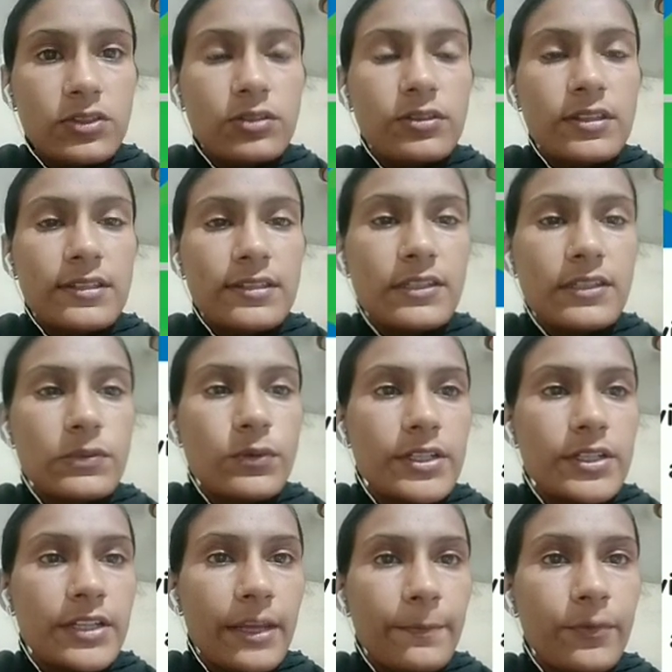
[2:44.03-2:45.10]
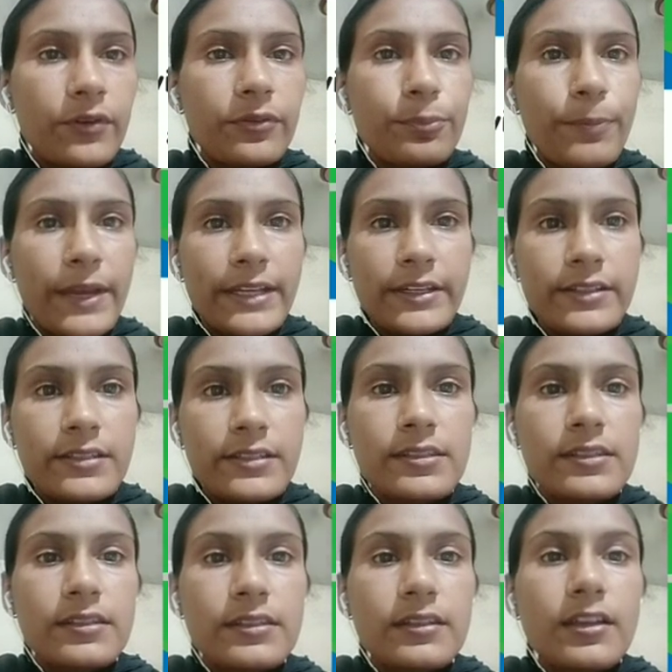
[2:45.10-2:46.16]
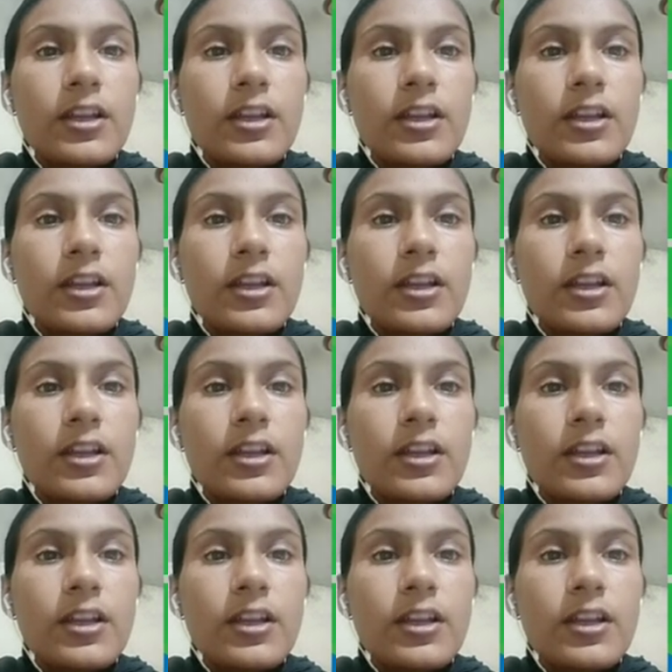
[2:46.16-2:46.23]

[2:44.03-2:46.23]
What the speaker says: So this is one type of patterns.